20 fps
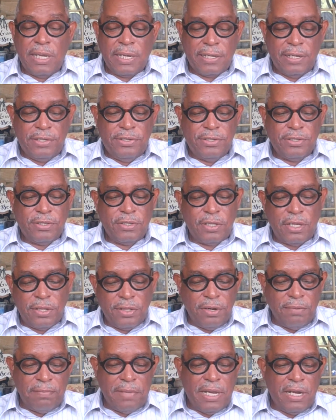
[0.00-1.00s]
like a
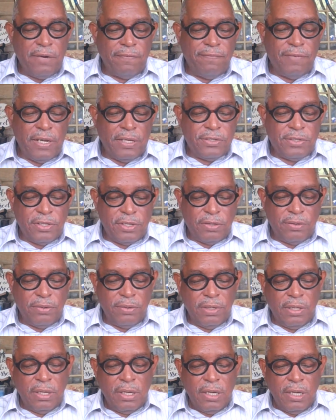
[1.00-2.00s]
Southern manifesto.
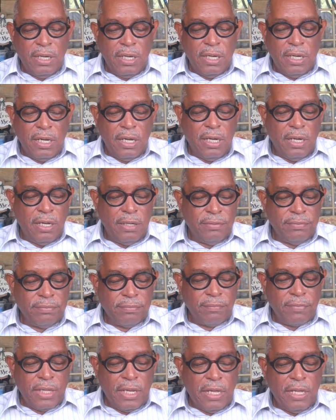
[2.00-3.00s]
Uh,
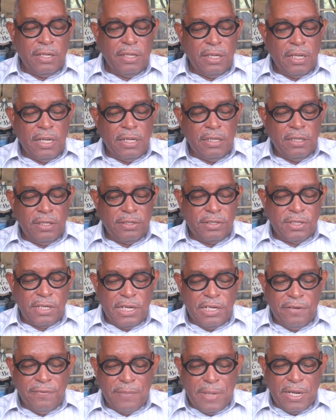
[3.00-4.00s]
in the
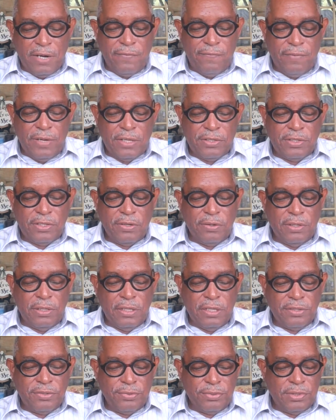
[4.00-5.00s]
Southern Manifesto, and
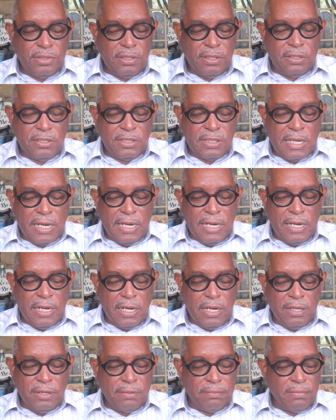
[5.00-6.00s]
this was
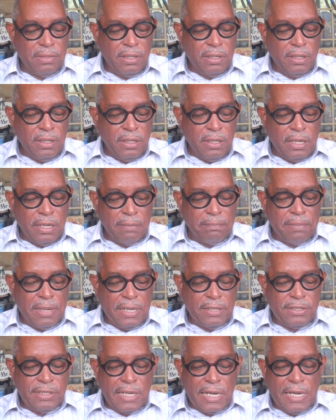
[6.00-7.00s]
signed in
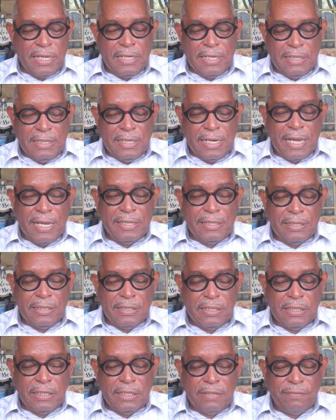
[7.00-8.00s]

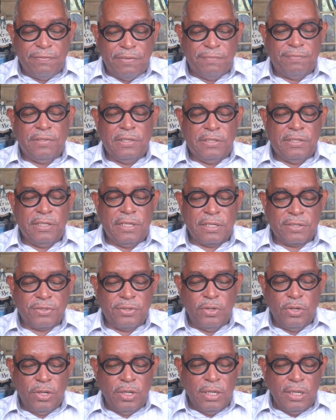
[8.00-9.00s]
1956,
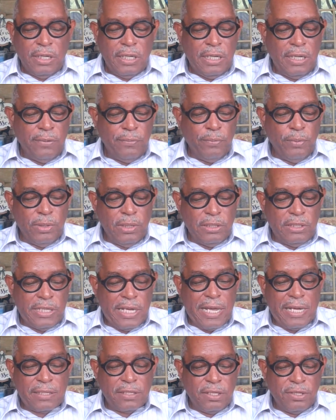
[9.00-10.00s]
it will
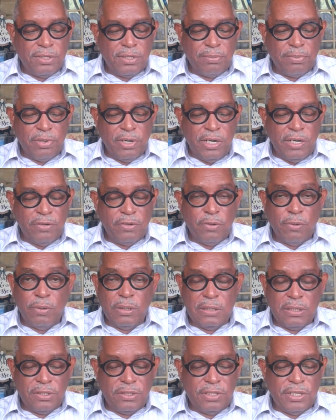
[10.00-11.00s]
attack the Supreme
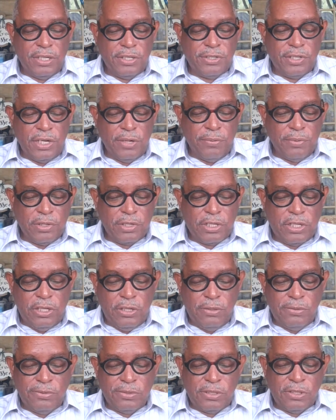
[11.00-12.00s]
Court decision. It will
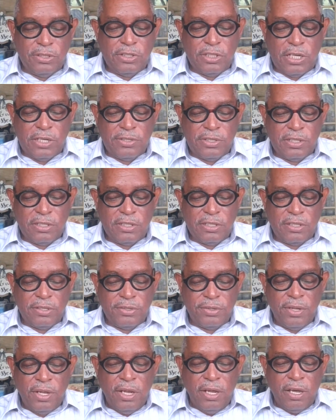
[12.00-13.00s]
accuse the
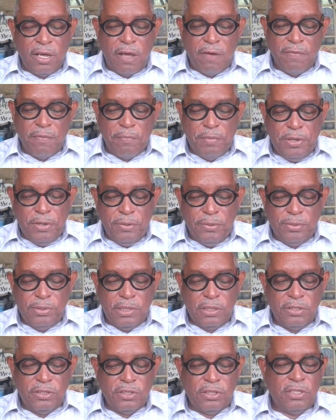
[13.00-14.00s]
justices of
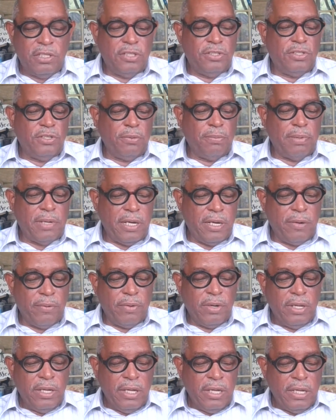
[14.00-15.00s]
abusing judicial
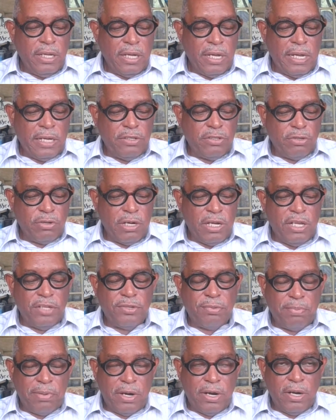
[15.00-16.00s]
power and
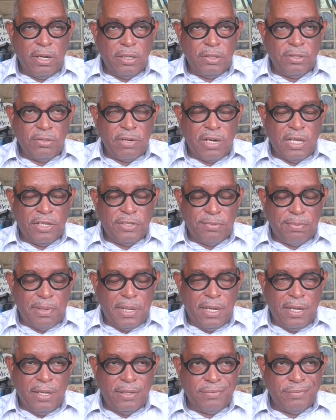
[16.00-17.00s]

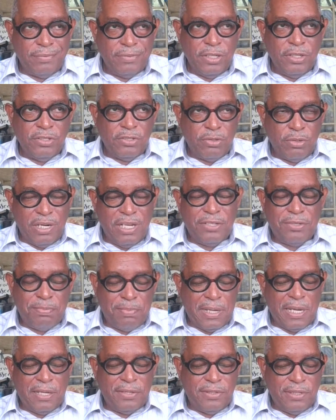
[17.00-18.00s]
trespassing
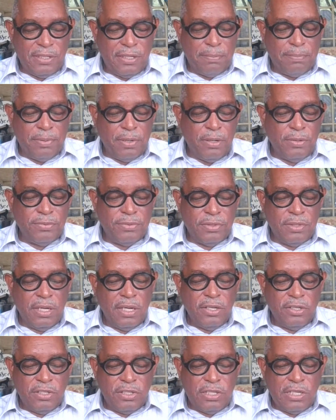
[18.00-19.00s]
upon
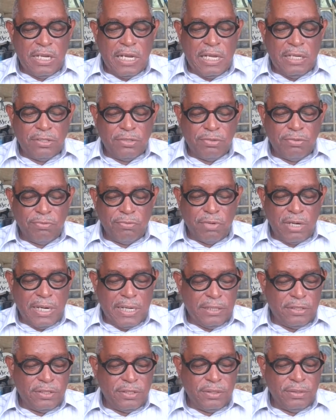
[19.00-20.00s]
states'
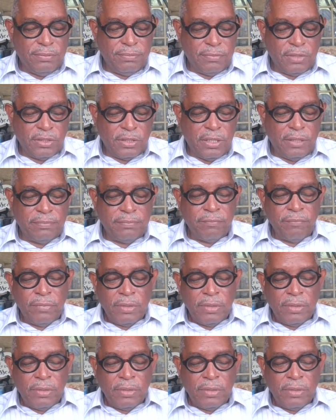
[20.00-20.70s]
rights. Okay?